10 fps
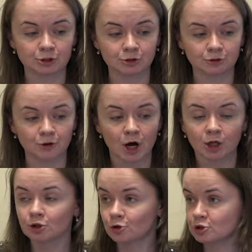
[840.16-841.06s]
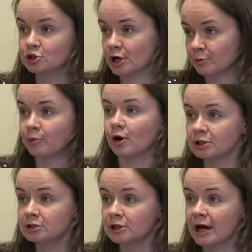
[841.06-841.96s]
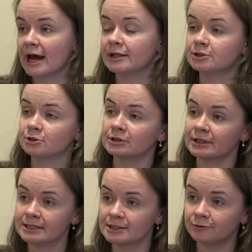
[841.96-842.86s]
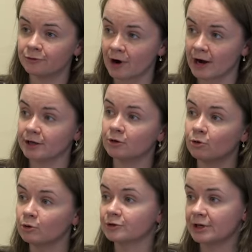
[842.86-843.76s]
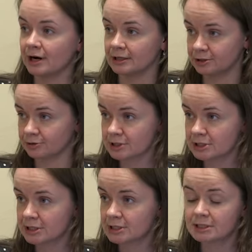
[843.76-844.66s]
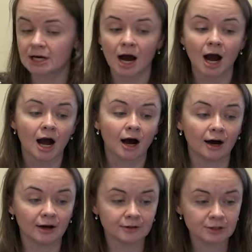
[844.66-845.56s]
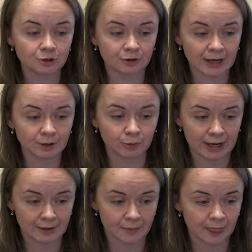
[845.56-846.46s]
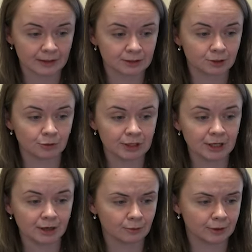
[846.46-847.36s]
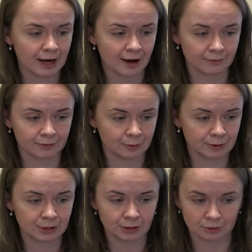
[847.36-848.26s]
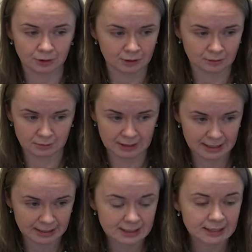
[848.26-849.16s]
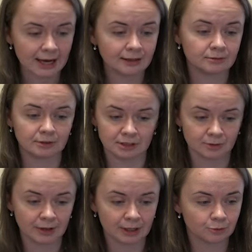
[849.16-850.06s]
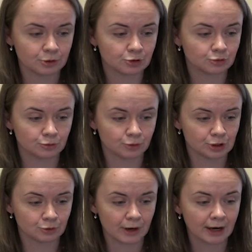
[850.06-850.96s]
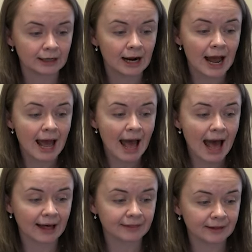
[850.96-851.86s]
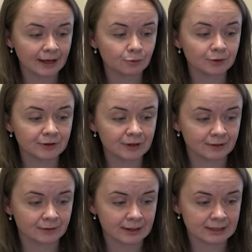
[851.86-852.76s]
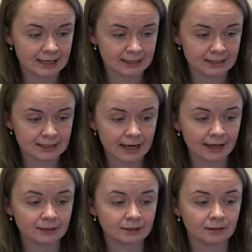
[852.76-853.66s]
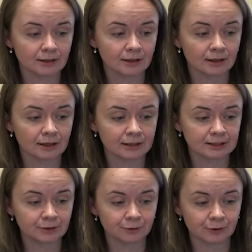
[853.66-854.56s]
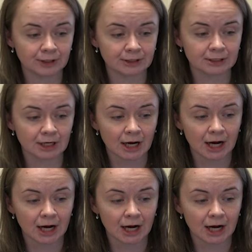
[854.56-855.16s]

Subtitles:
to launch a bot and to classify all the utterances this or that way. So here we have a particular data set, doesn't matter which one, and then within the data set, different